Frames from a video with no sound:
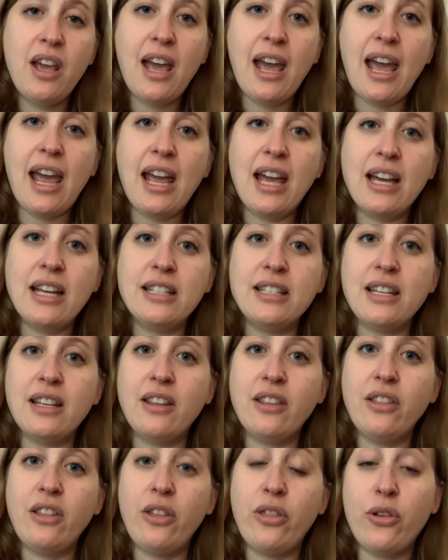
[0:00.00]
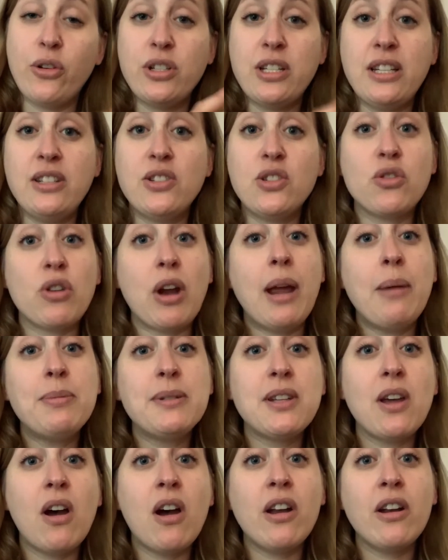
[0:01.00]
And the 13
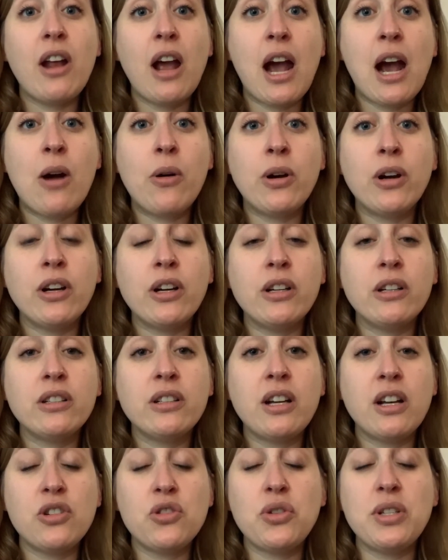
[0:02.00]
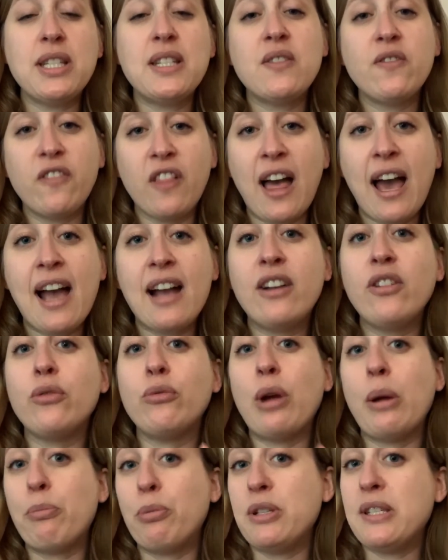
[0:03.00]
stripes on our country's flag
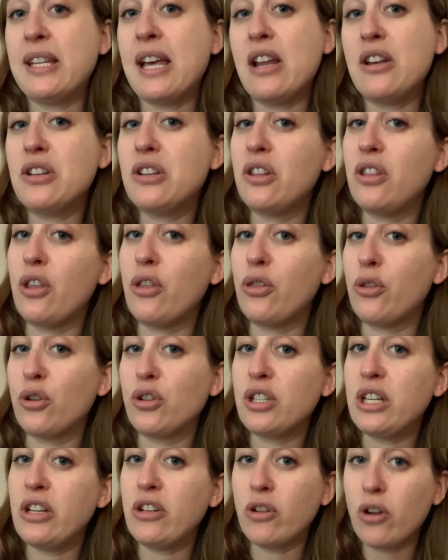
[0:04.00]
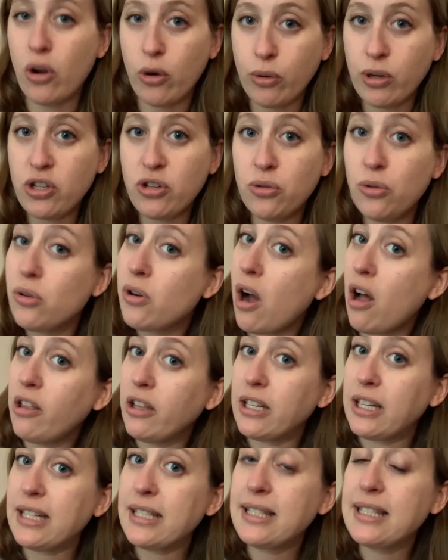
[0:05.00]
represent the 13 original
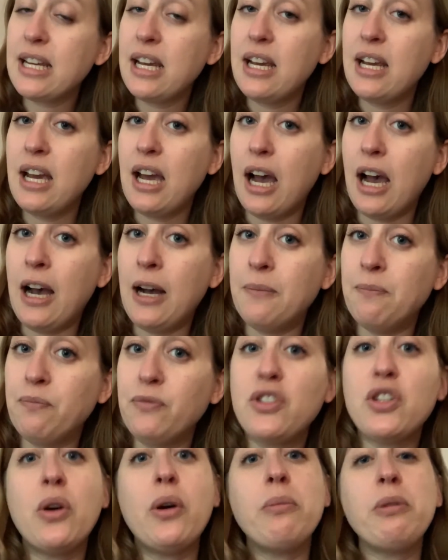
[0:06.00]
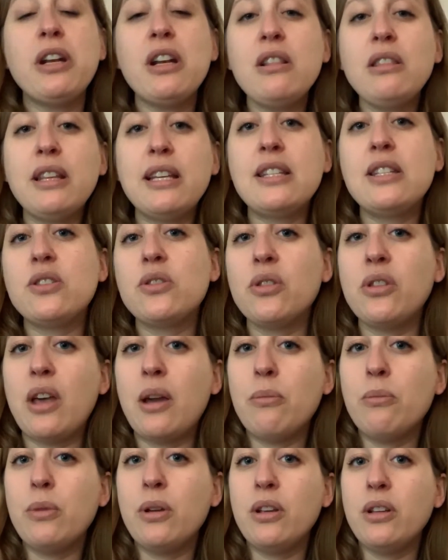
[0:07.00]
colonies. So I'm going to list through
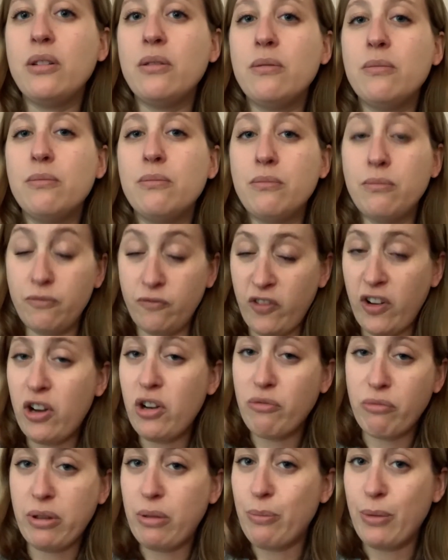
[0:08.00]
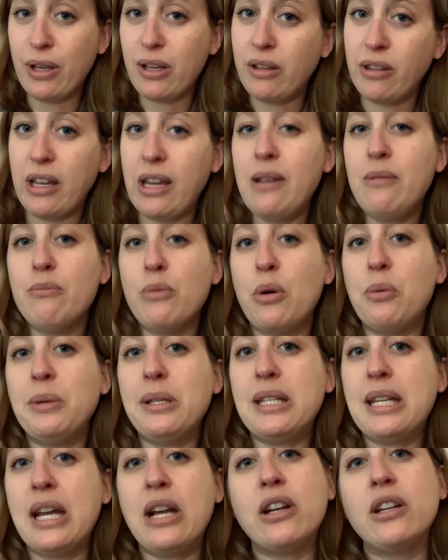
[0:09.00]
them very rhythmically,
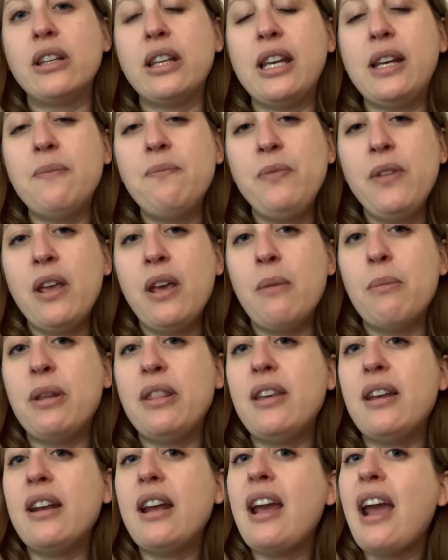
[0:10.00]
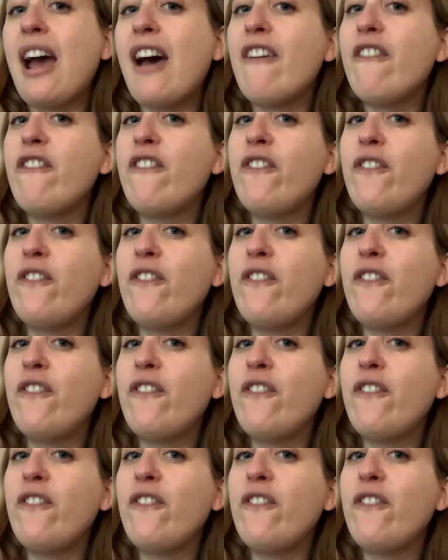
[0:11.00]
momentarily, but then I have